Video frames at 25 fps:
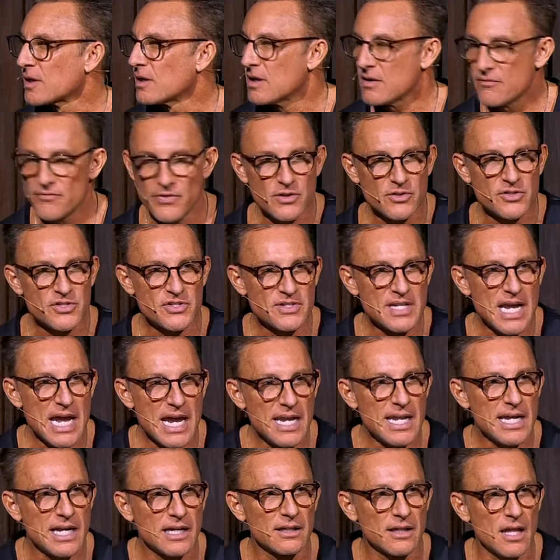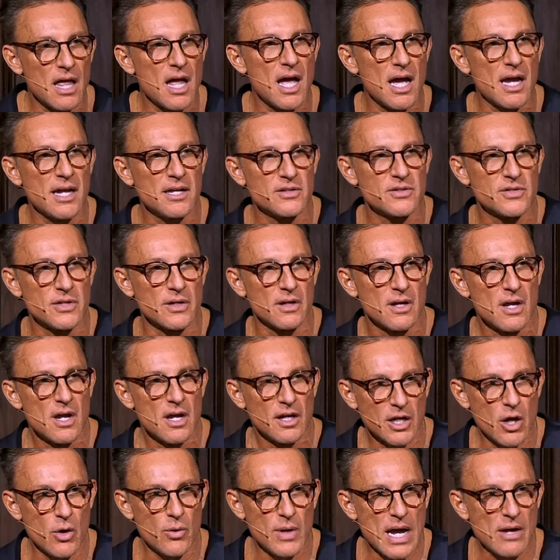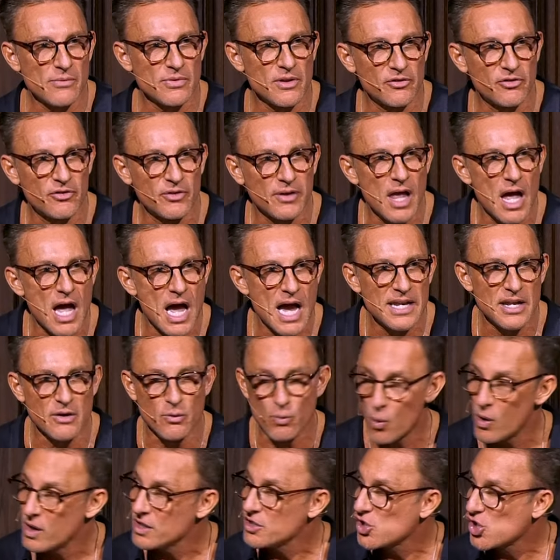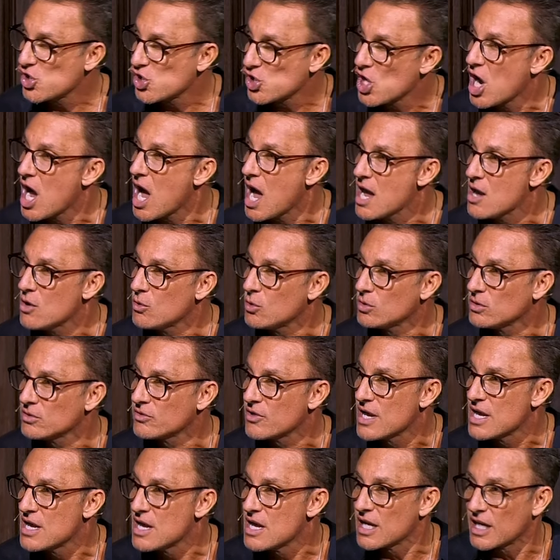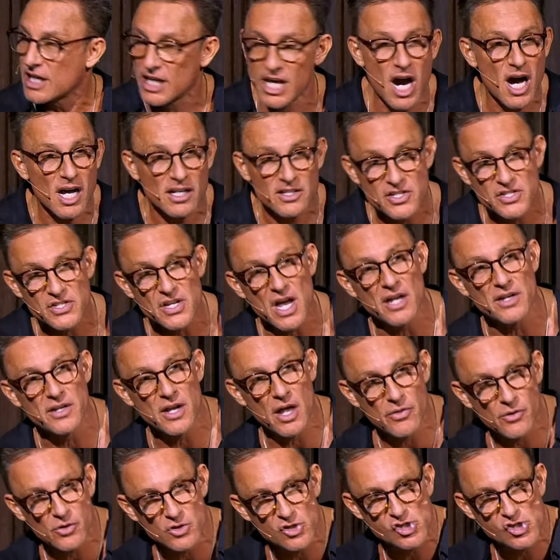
If they're standing in line to go down the slide and one child cuts another